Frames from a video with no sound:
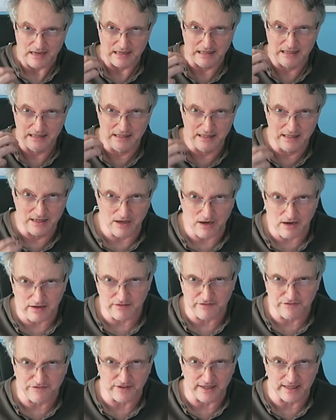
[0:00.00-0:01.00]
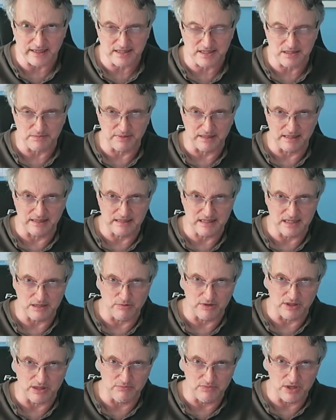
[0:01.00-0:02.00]
Lot of
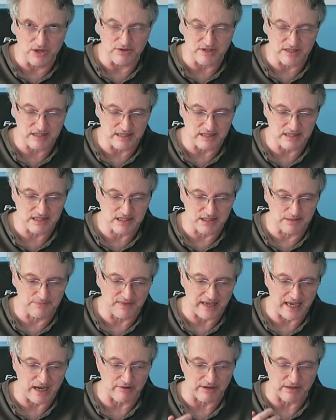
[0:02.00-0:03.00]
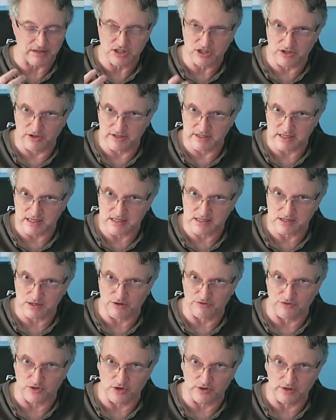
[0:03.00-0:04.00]
flexibility with the mute system, how it turns
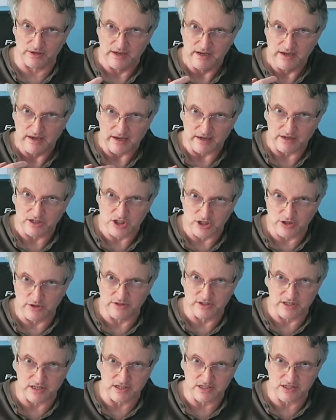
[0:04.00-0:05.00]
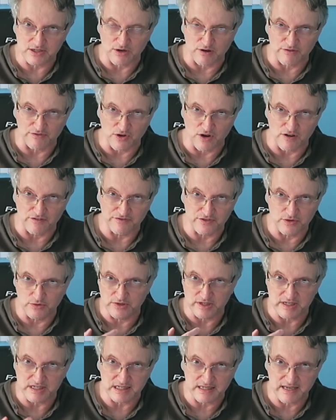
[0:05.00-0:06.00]
itself on and turns itself off.
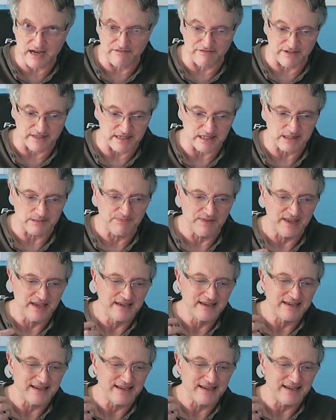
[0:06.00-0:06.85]
You'll discover this.